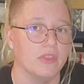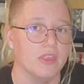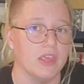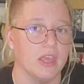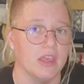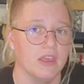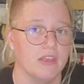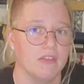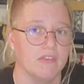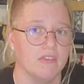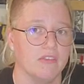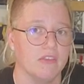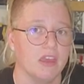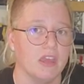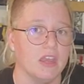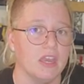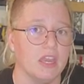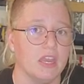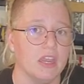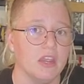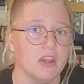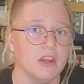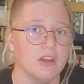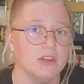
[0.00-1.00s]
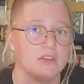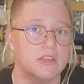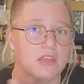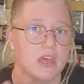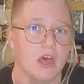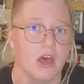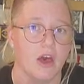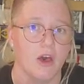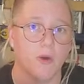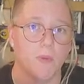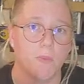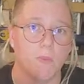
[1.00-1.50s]
on the inside here to
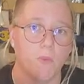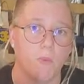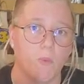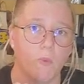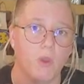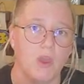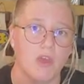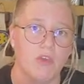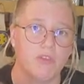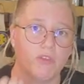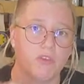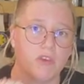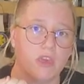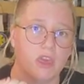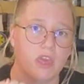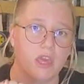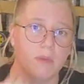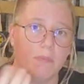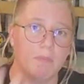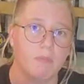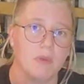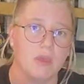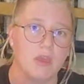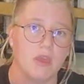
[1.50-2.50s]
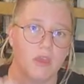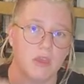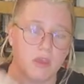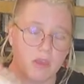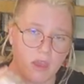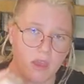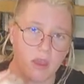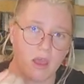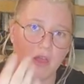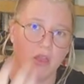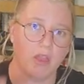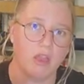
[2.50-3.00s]
help with keep it,
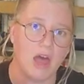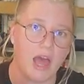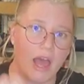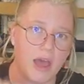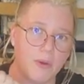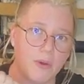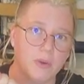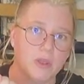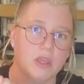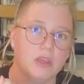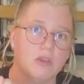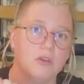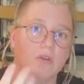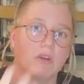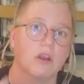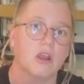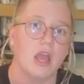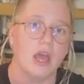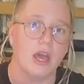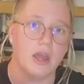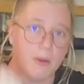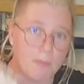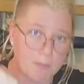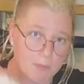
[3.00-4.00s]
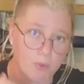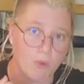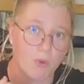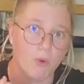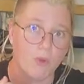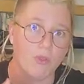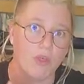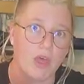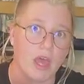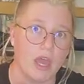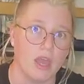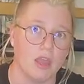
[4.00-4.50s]
allowing you to kind of
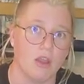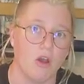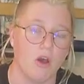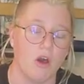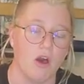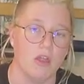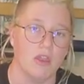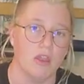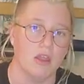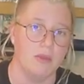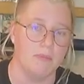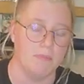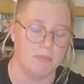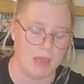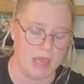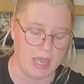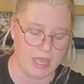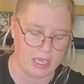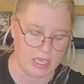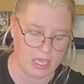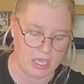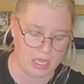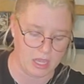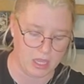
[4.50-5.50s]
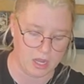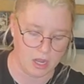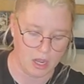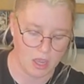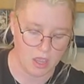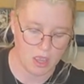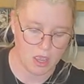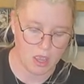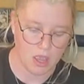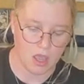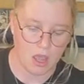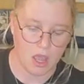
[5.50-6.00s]
pull that gauntlet back in.
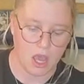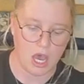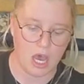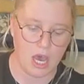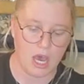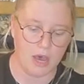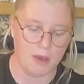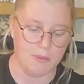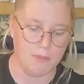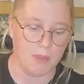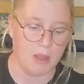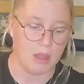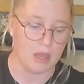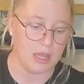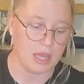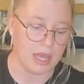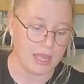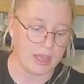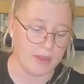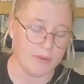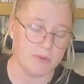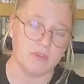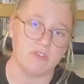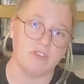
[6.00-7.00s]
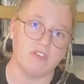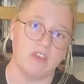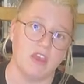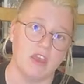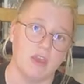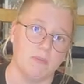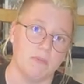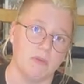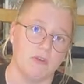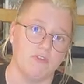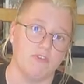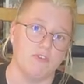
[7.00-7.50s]
Like I was
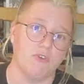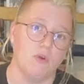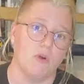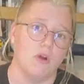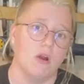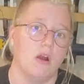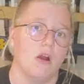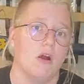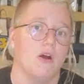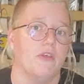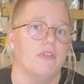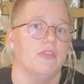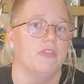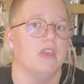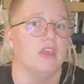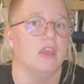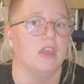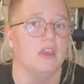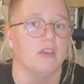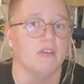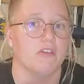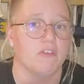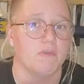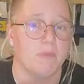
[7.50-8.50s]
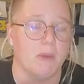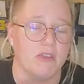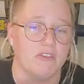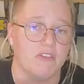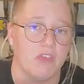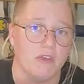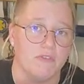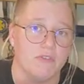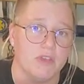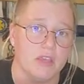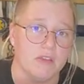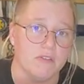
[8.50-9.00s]
saying before on the Spes
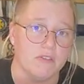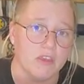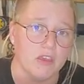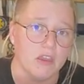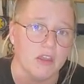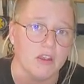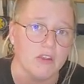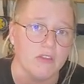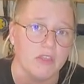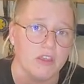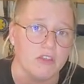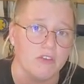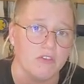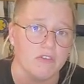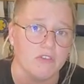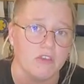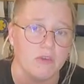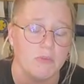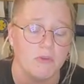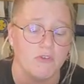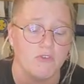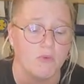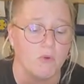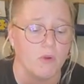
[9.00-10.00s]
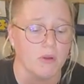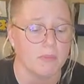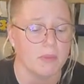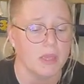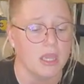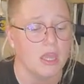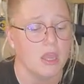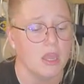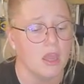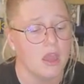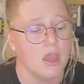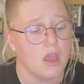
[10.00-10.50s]
Heavies here that you see before
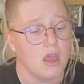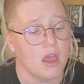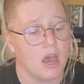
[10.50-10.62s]
me,